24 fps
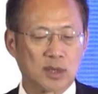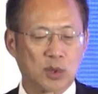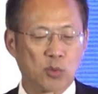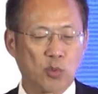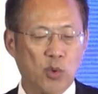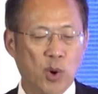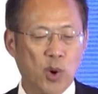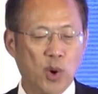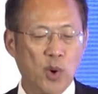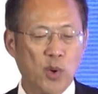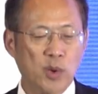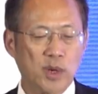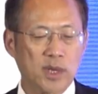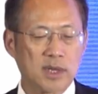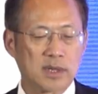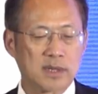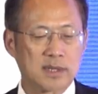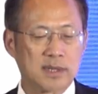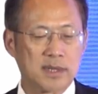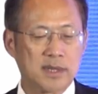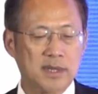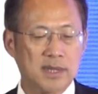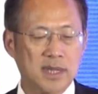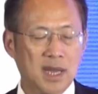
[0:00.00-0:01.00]
the world
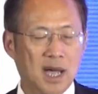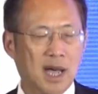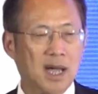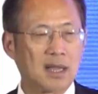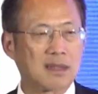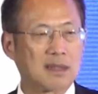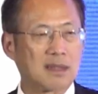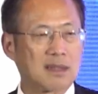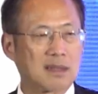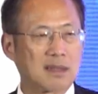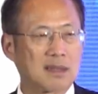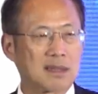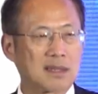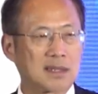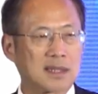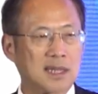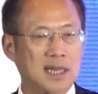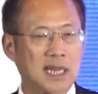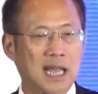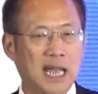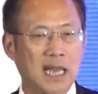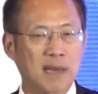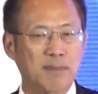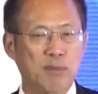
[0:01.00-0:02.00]
is not
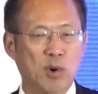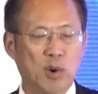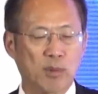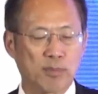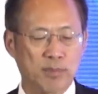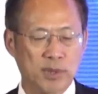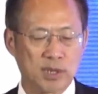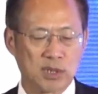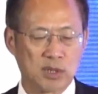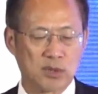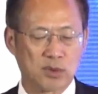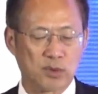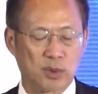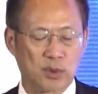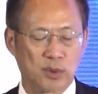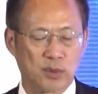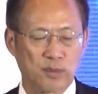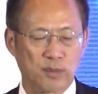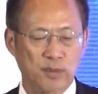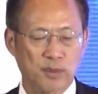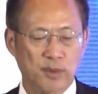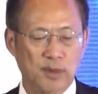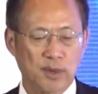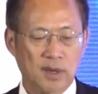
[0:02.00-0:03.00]
getting any more peaceful.
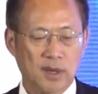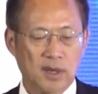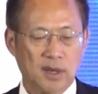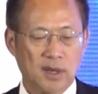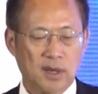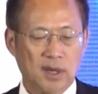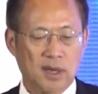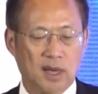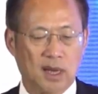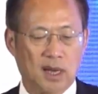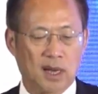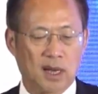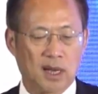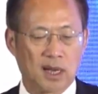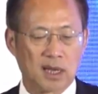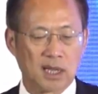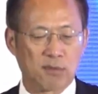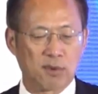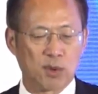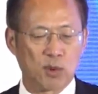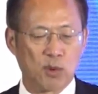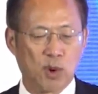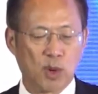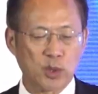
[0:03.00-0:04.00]

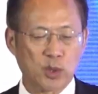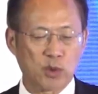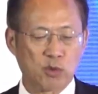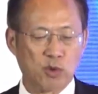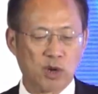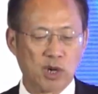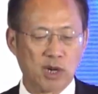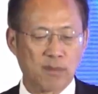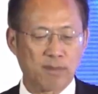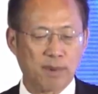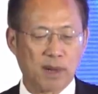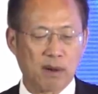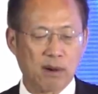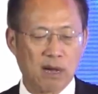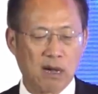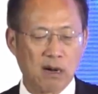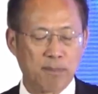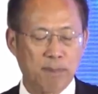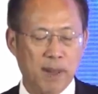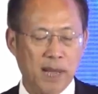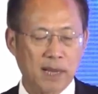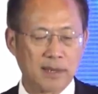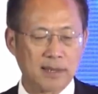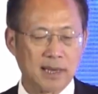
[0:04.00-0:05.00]
If you want to worry about our
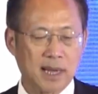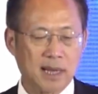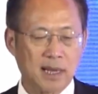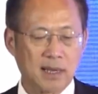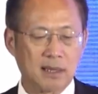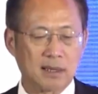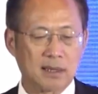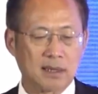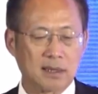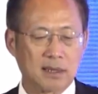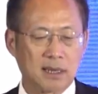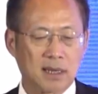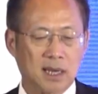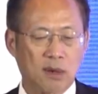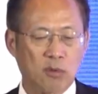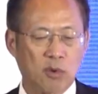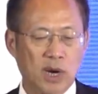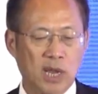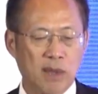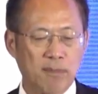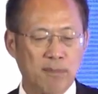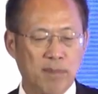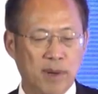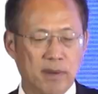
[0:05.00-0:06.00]
backyard,
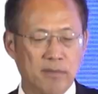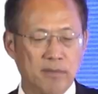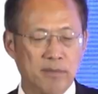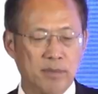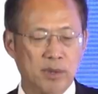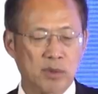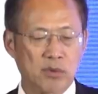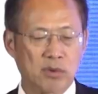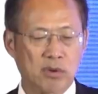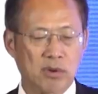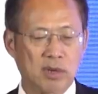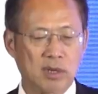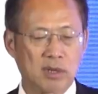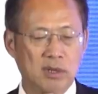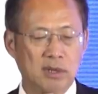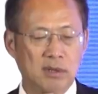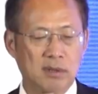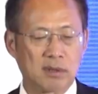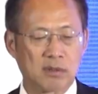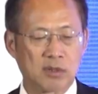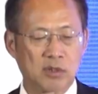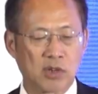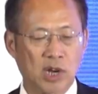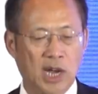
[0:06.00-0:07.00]
what happened
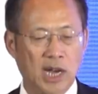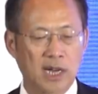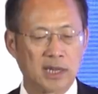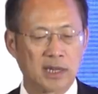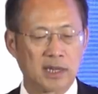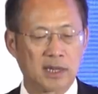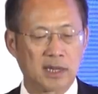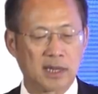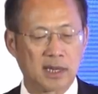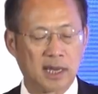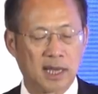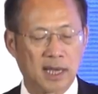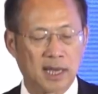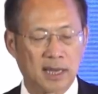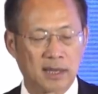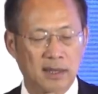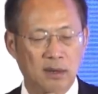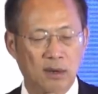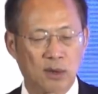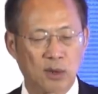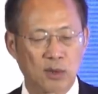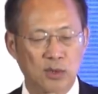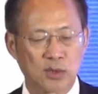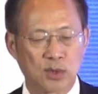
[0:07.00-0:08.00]
between China
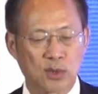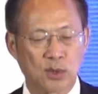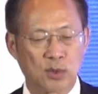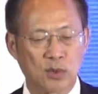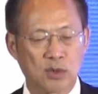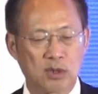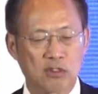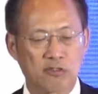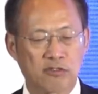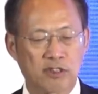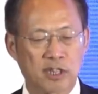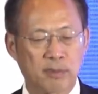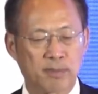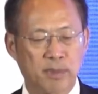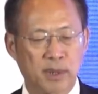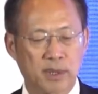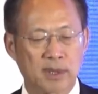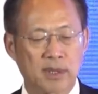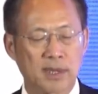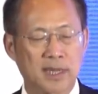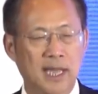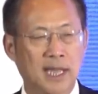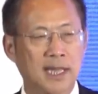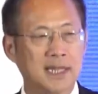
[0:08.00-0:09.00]
and also
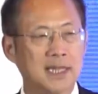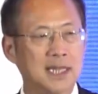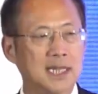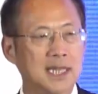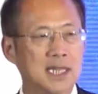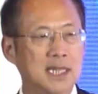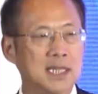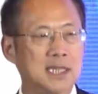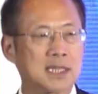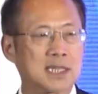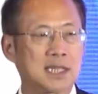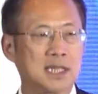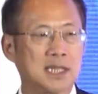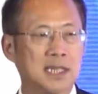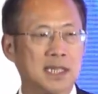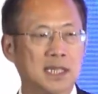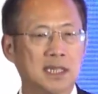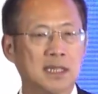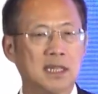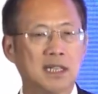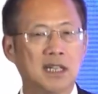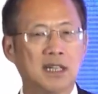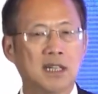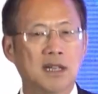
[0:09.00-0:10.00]
Philippines can
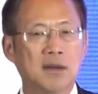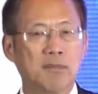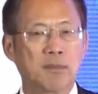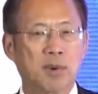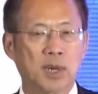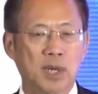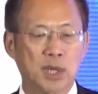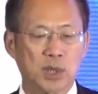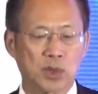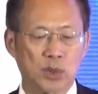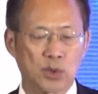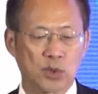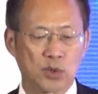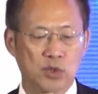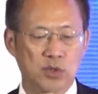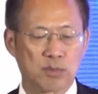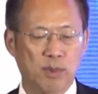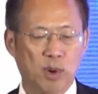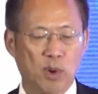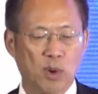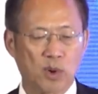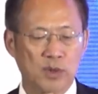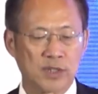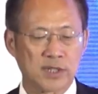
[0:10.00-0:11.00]
easily bring into
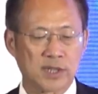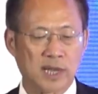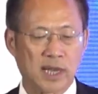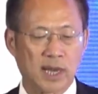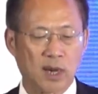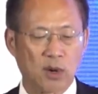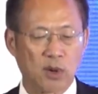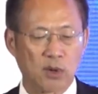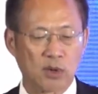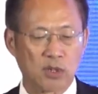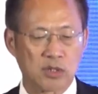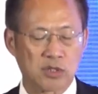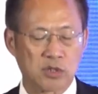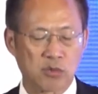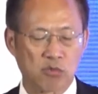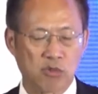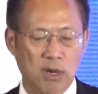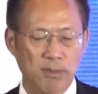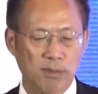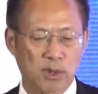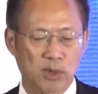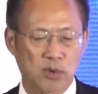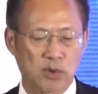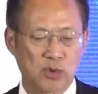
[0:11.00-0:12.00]
small-scale
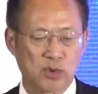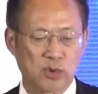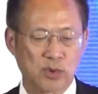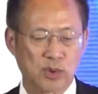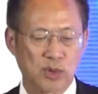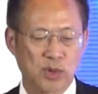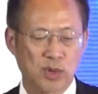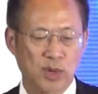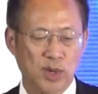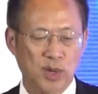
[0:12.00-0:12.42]
skirmish.